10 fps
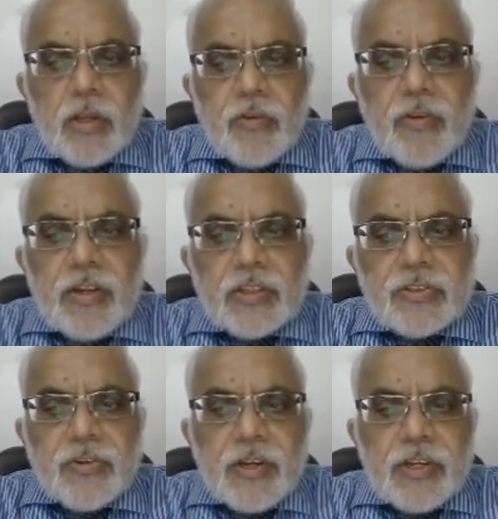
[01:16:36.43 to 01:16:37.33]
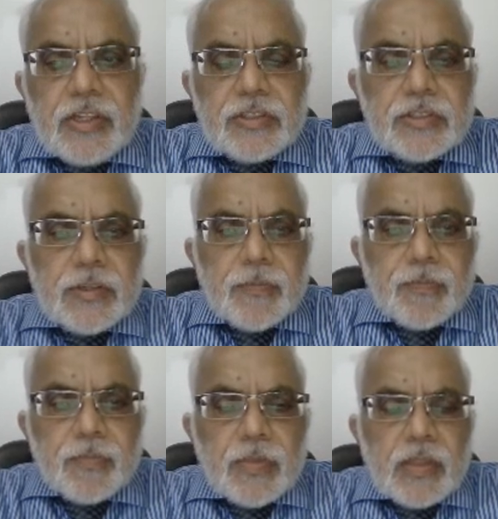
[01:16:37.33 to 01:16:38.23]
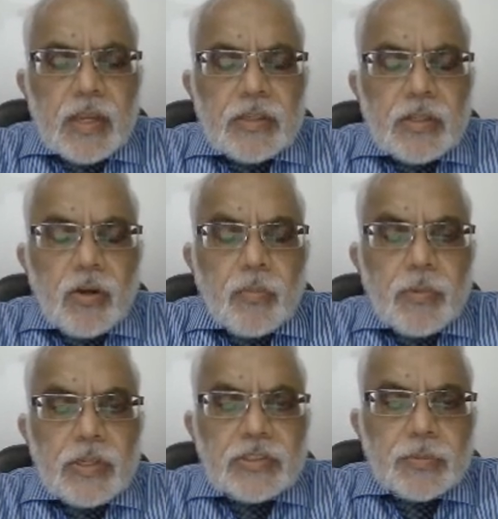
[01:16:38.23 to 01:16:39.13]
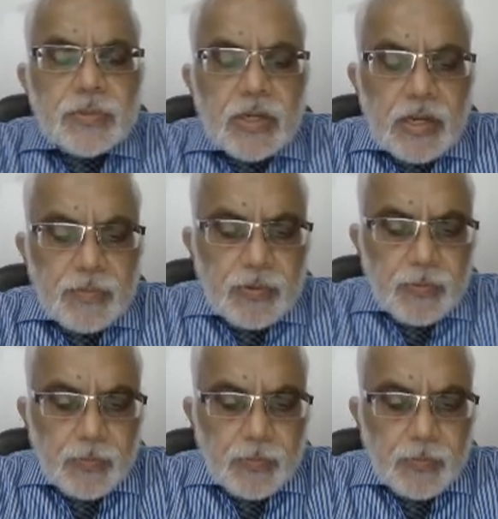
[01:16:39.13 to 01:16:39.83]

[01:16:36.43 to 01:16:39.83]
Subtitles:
various treaties that the government has subscribed to